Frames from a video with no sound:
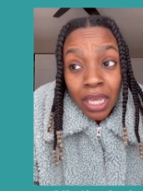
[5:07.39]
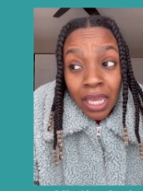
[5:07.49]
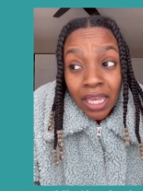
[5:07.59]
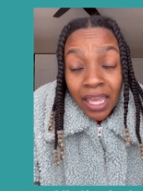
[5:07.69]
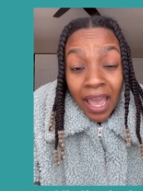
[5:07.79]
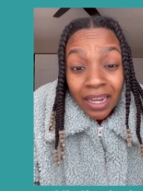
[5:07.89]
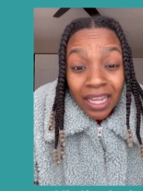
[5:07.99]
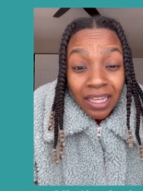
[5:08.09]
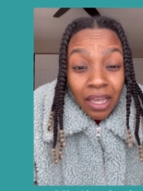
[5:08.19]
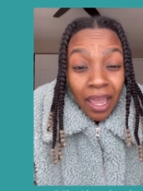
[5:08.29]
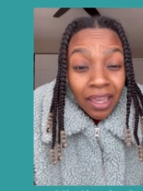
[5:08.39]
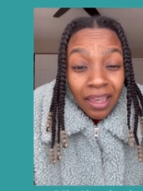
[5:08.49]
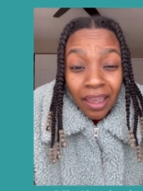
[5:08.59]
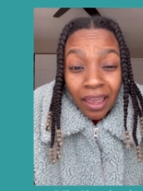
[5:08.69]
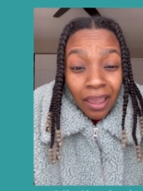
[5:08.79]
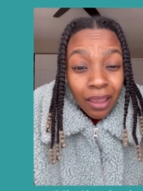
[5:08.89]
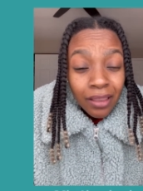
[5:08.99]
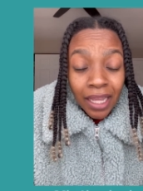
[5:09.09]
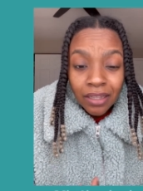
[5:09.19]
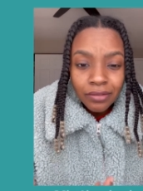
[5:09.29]
he had like a AKA,
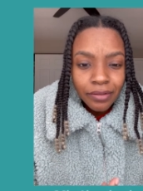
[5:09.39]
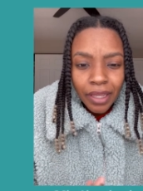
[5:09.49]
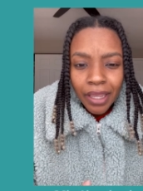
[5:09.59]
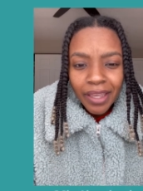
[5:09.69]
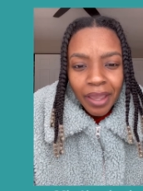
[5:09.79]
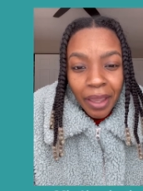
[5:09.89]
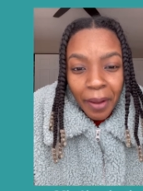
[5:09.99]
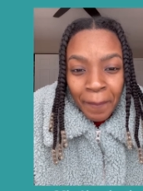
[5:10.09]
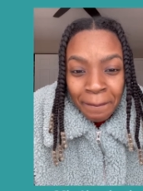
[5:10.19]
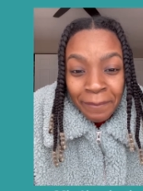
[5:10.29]
like a AKA.